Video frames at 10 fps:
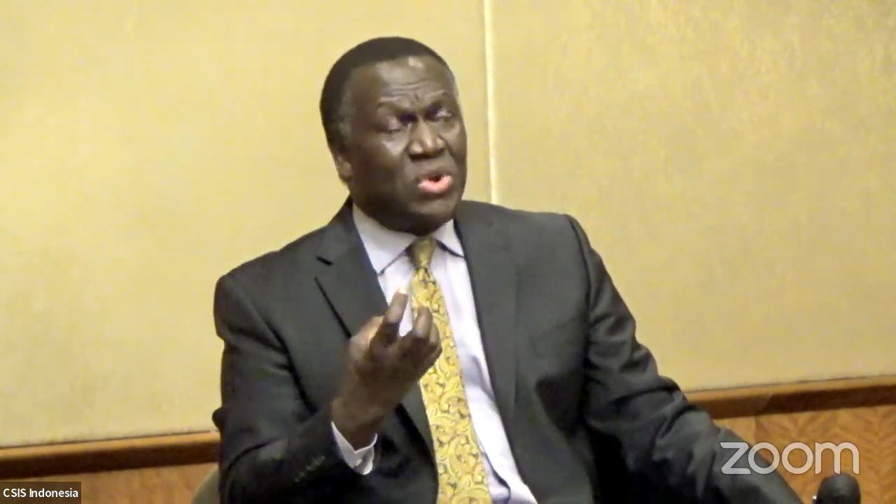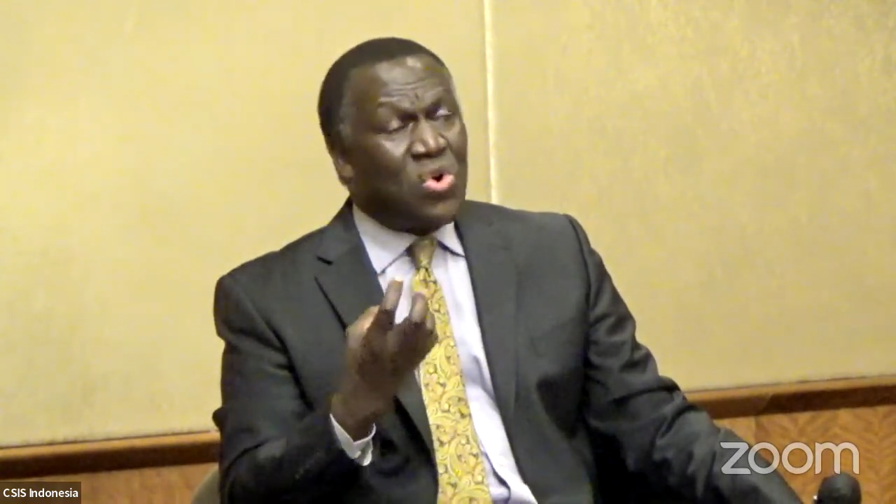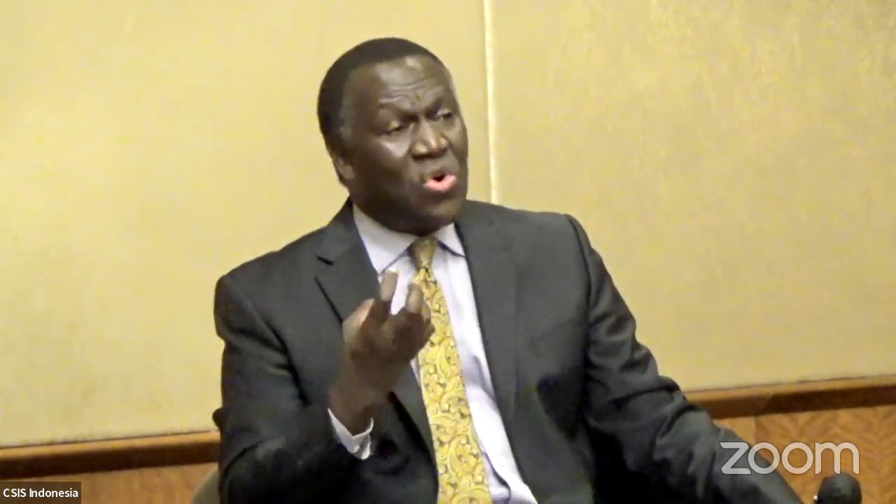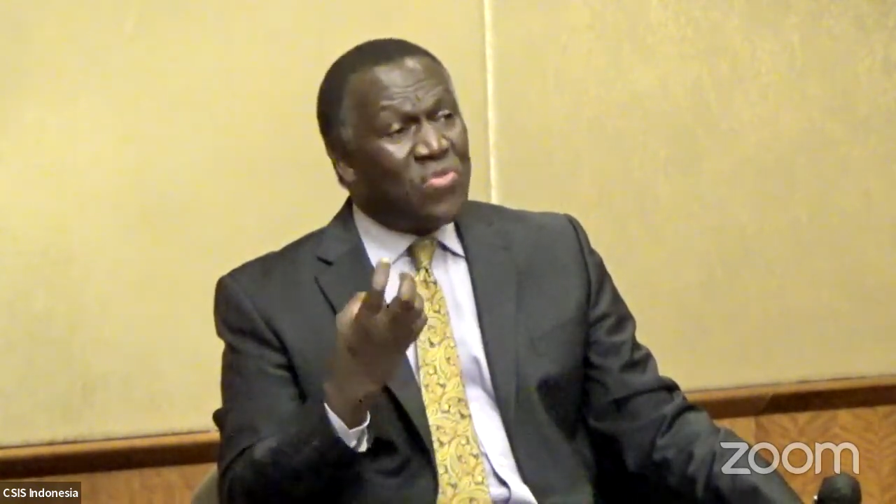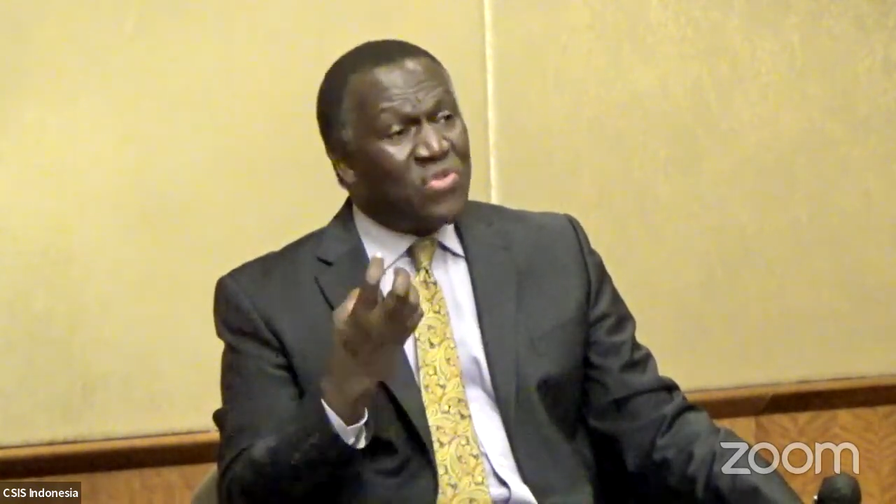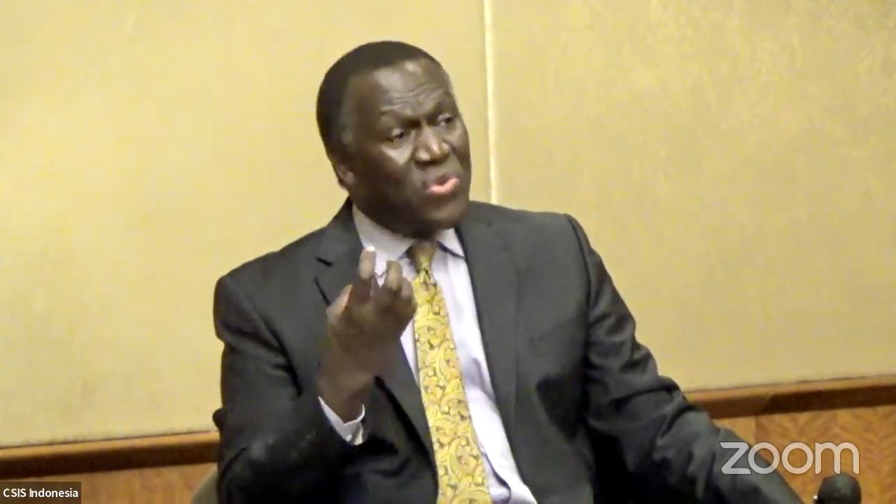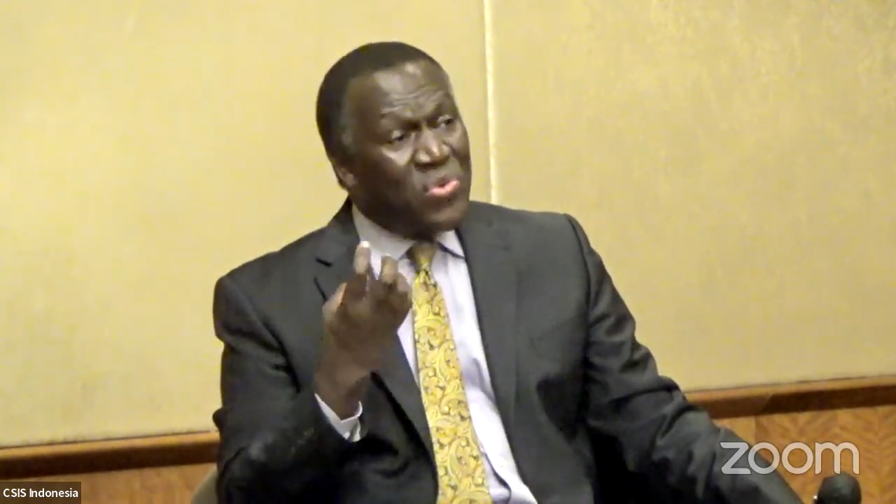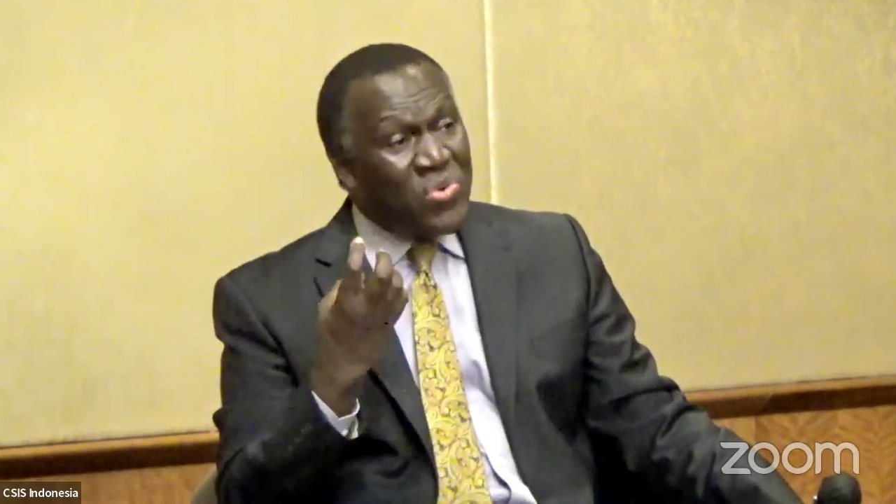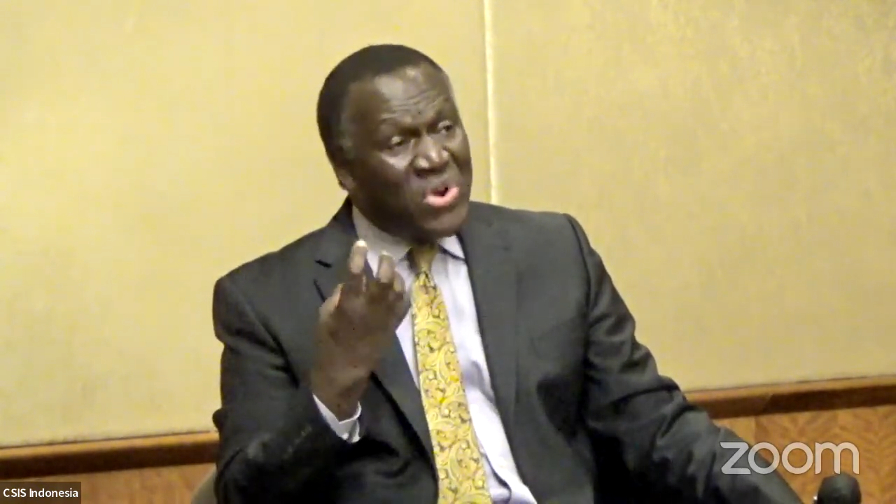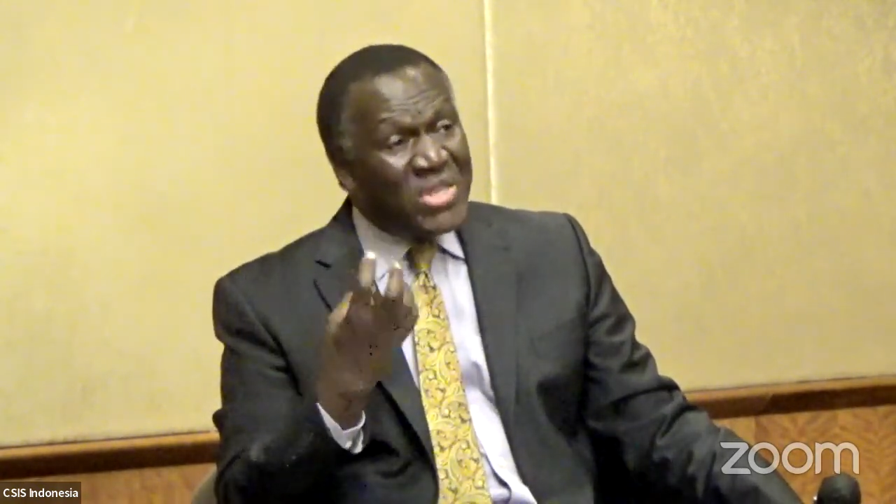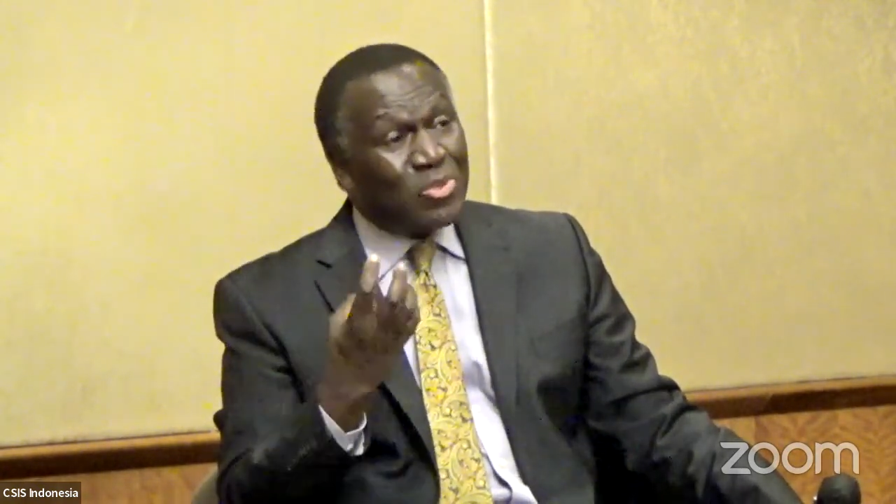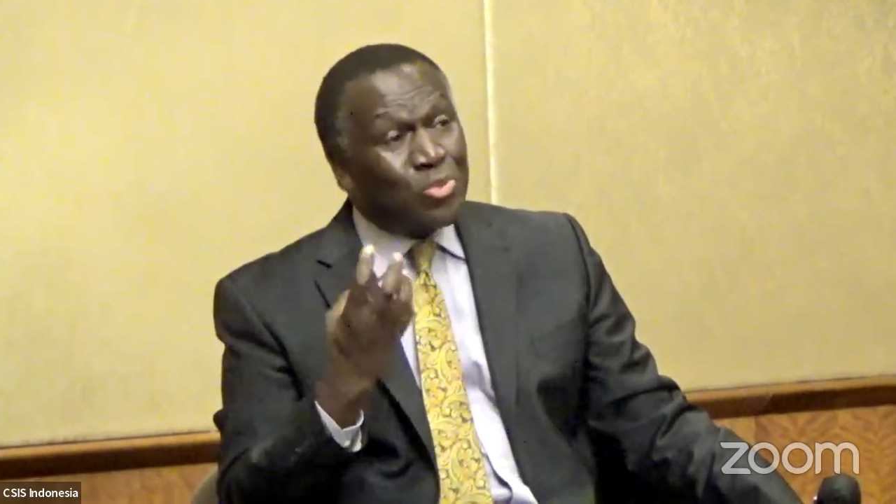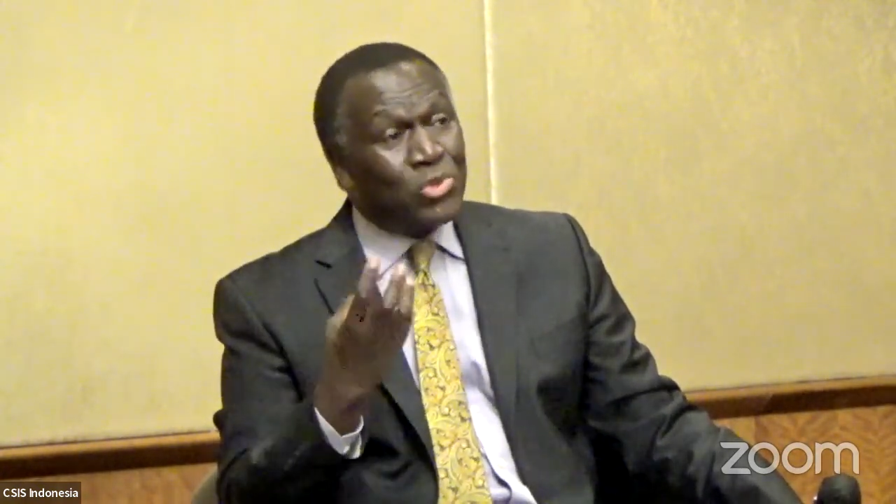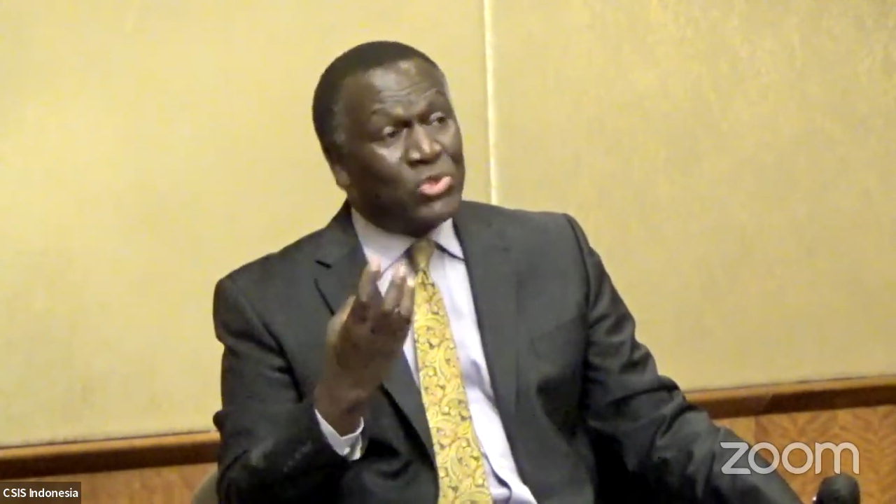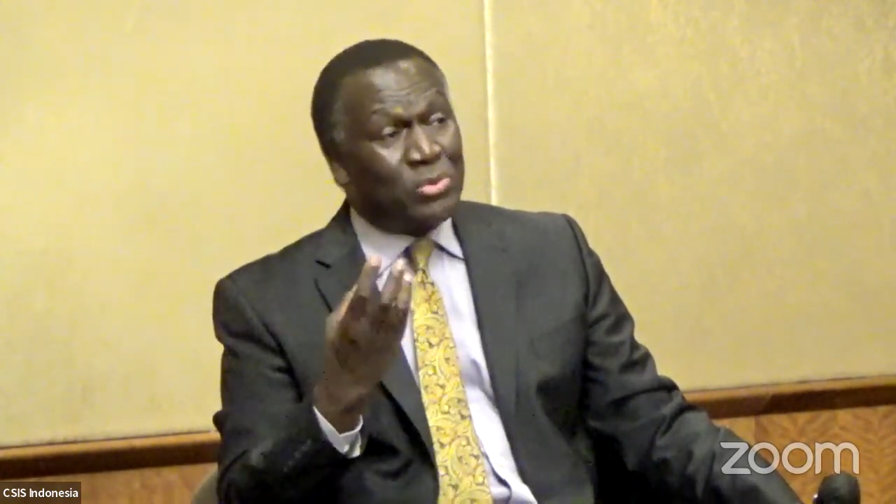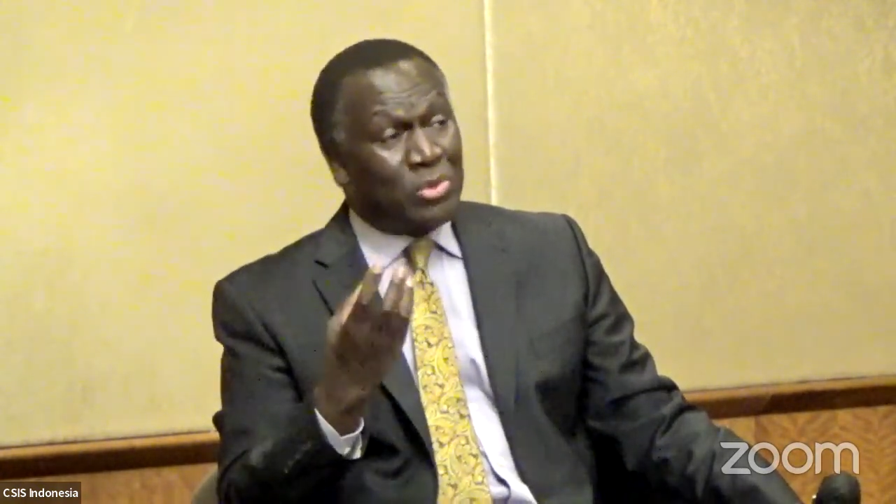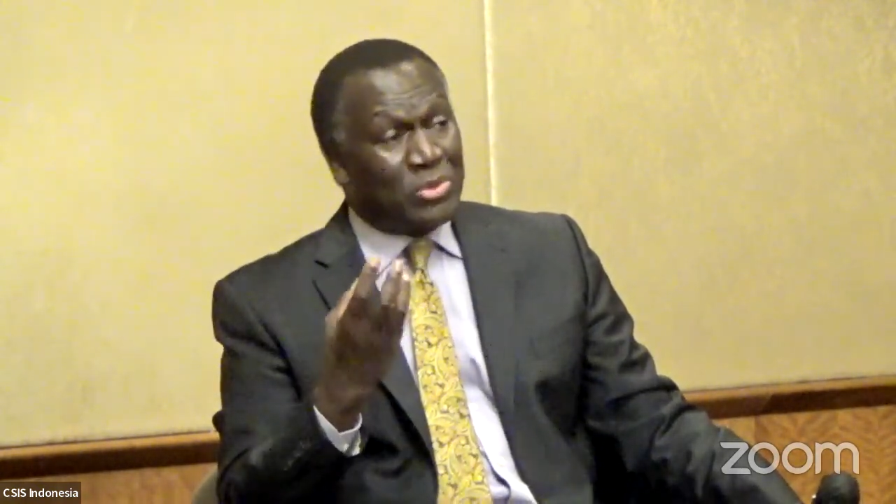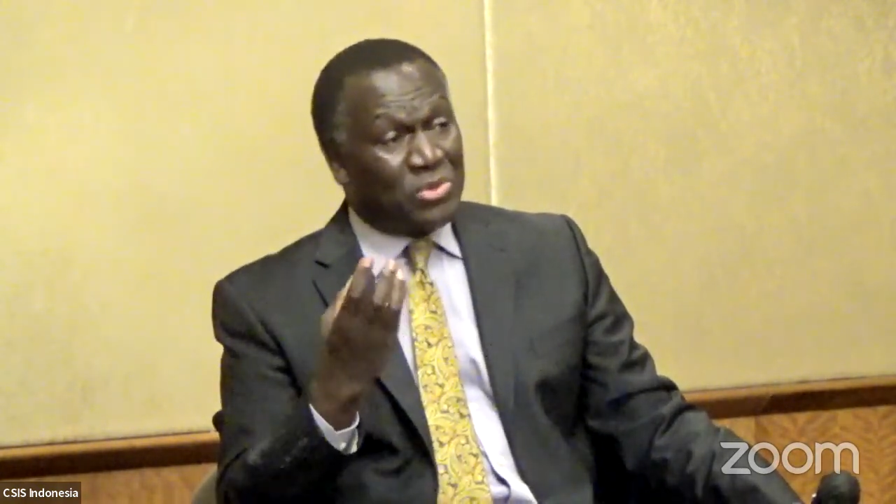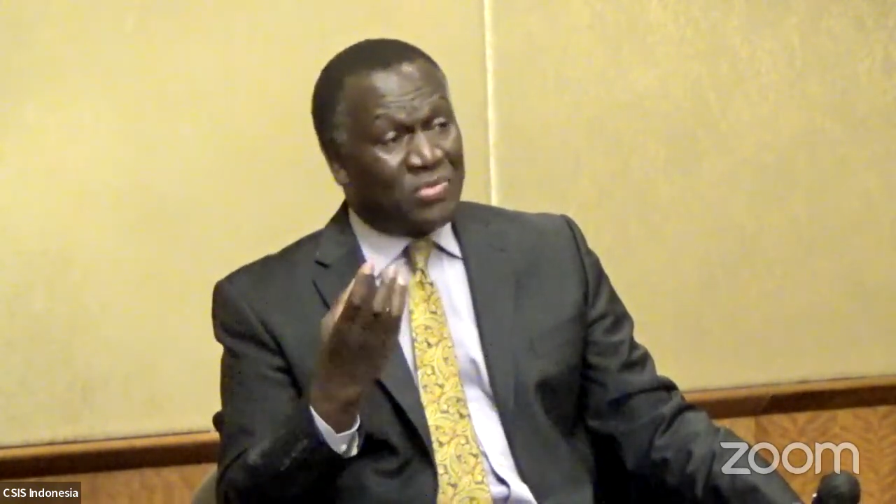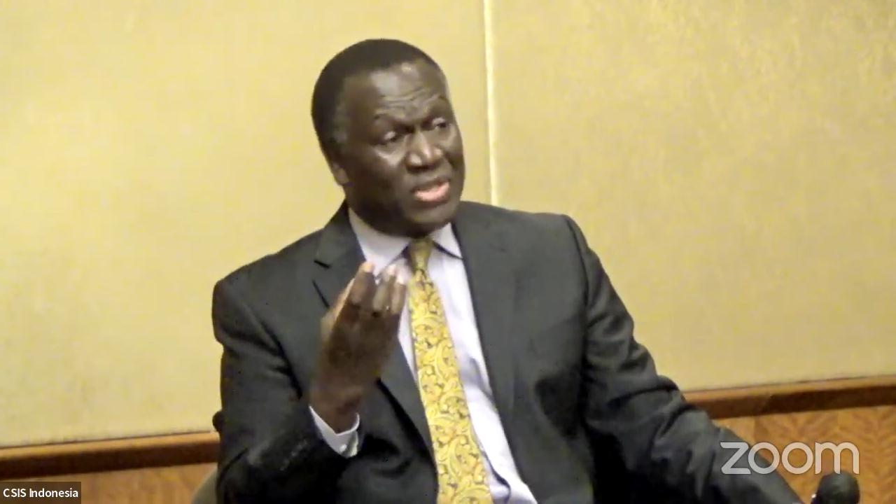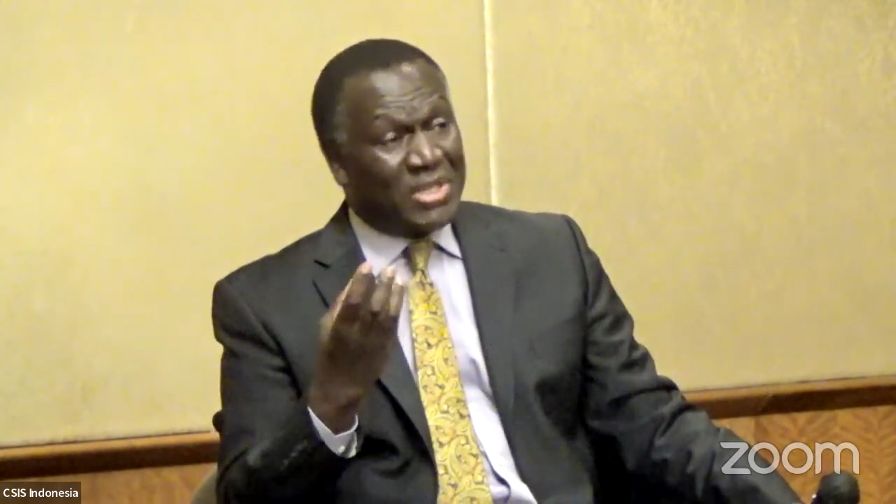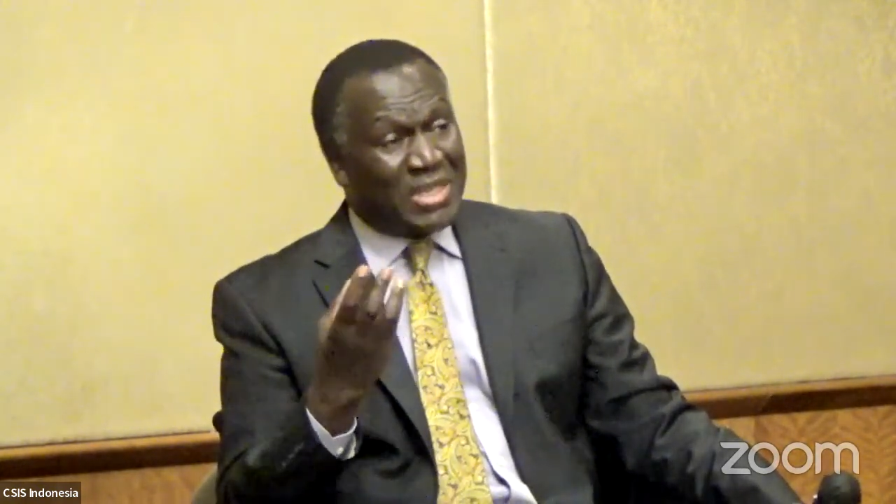of responsible sovereignty.